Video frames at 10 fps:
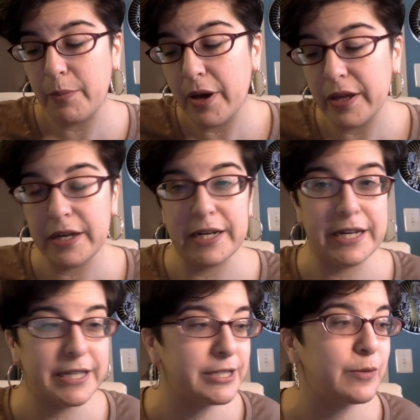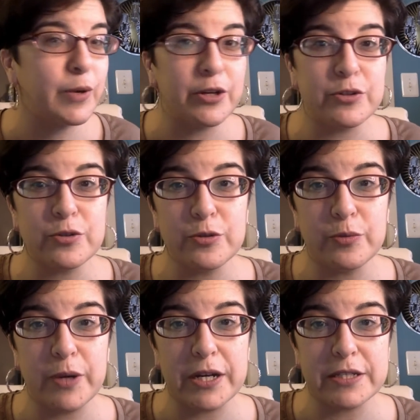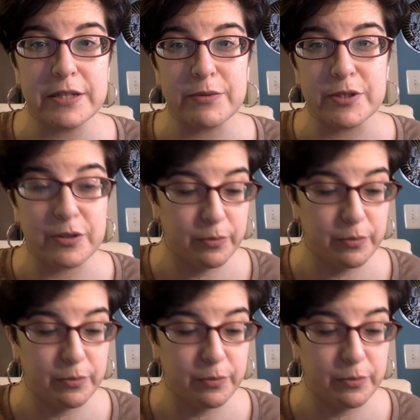But it is the Writers Toolbox that was